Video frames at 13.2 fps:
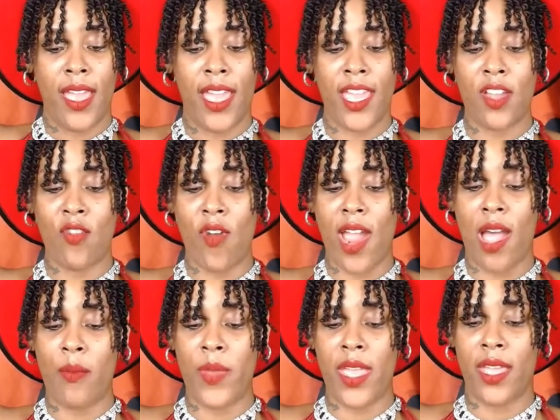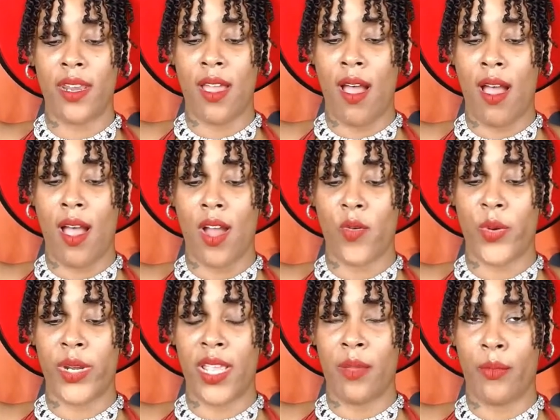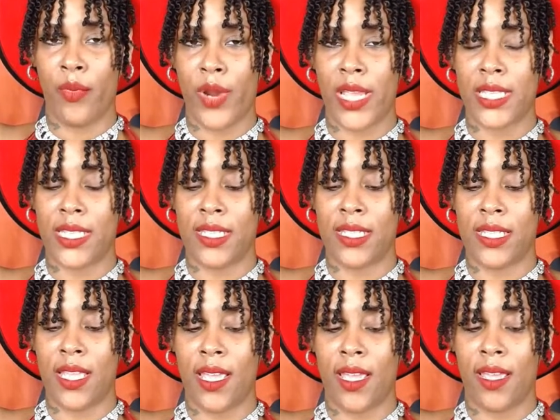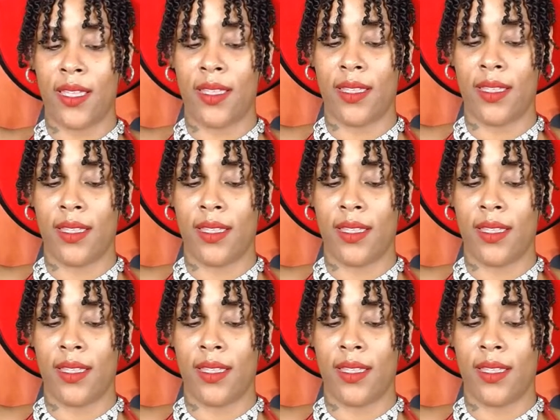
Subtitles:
He grabbed me in an awkward embrace and said,